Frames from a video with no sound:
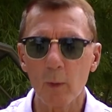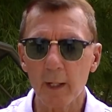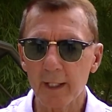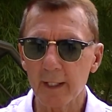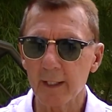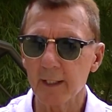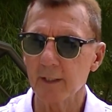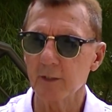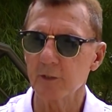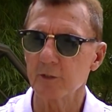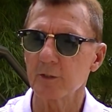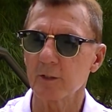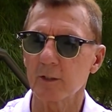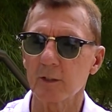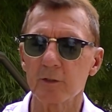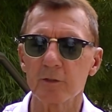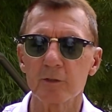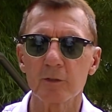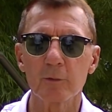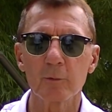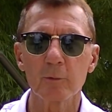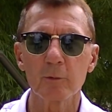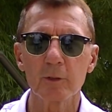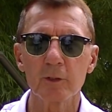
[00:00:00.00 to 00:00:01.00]
in and took a
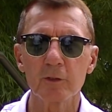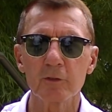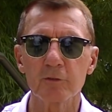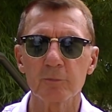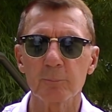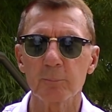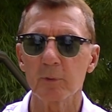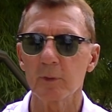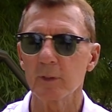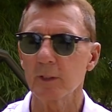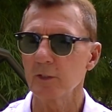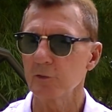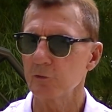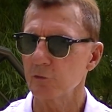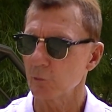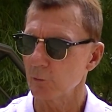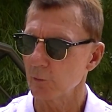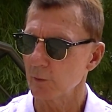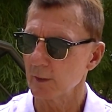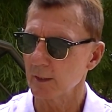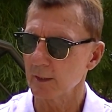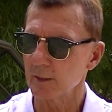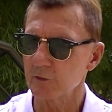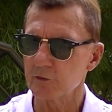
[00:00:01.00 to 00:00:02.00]
tour of this place
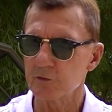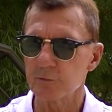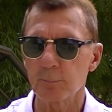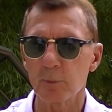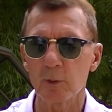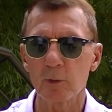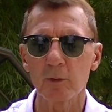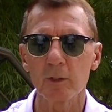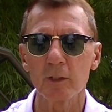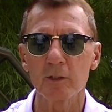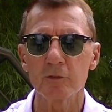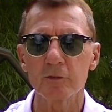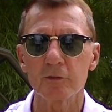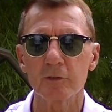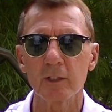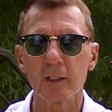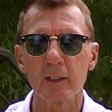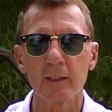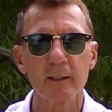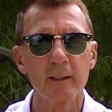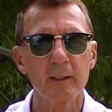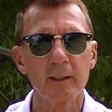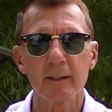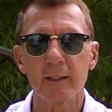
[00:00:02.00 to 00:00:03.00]
or had experienced it,
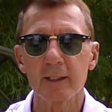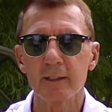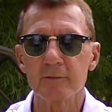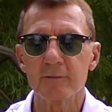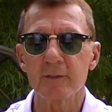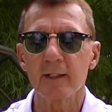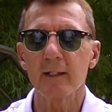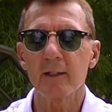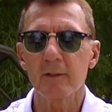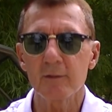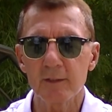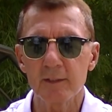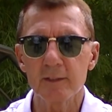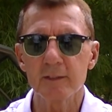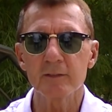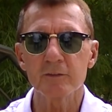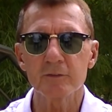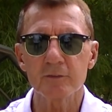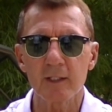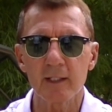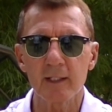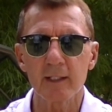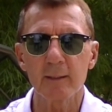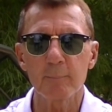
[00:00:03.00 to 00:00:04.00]
they'd say, how can
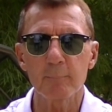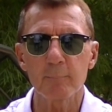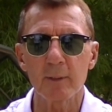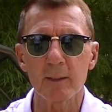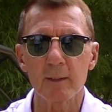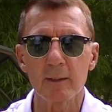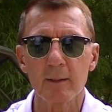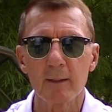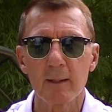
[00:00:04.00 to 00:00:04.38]
this happen?